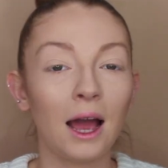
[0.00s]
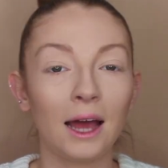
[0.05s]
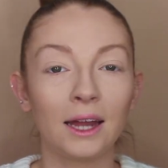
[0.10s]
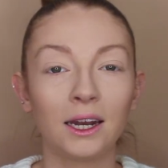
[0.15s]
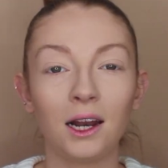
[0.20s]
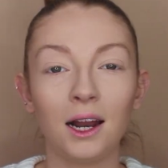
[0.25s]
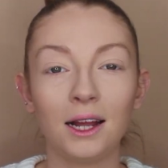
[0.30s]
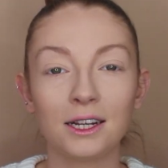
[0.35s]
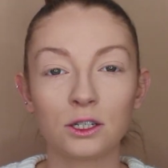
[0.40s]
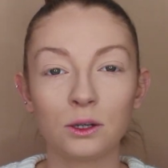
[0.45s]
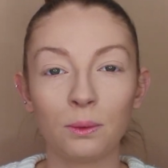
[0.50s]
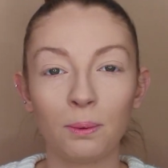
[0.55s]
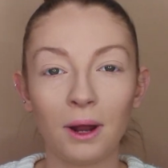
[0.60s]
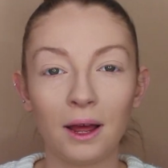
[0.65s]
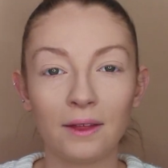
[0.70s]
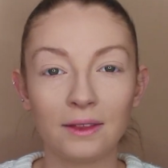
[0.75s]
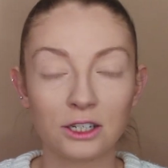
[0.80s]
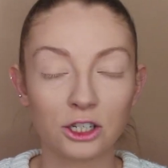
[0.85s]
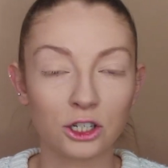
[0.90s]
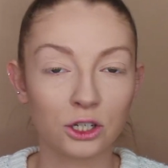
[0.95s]
and I like to
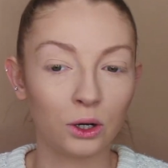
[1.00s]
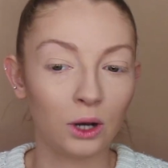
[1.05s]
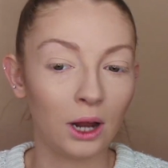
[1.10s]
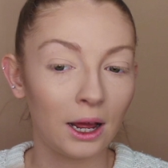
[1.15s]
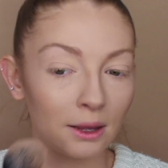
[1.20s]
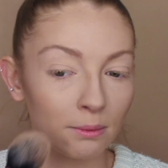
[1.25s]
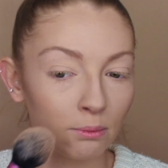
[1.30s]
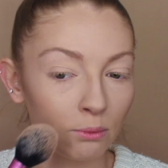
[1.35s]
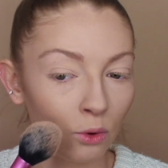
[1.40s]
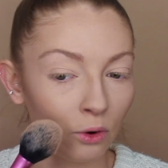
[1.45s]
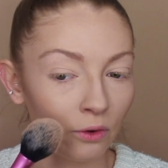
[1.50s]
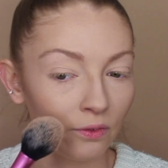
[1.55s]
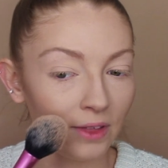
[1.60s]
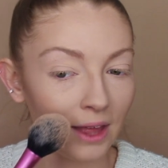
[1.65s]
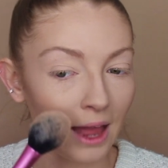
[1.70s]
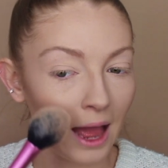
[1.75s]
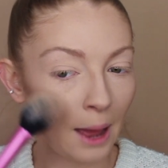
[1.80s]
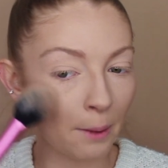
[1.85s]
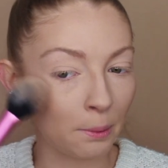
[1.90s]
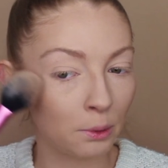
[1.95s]
apply this to like more of
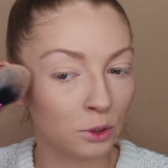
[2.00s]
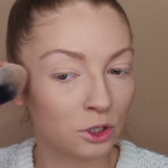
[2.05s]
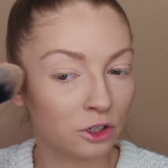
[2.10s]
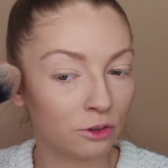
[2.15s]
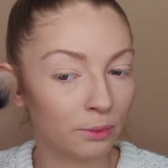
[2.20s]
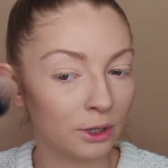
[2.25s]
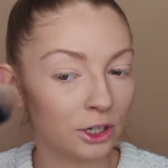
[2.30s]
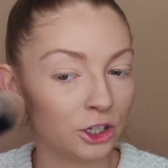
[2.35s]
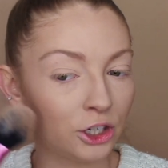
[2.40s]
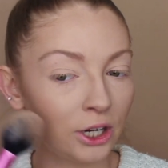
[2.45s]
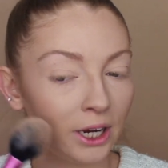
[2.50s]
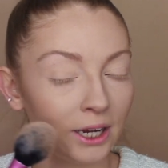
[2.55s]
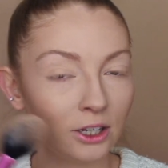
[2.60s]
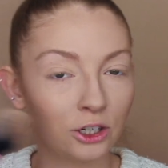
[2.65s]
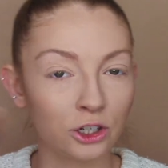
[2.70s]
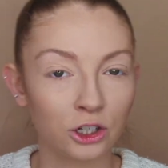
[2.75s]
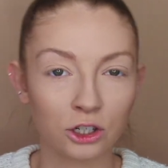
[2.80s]
the apples of my cheeks,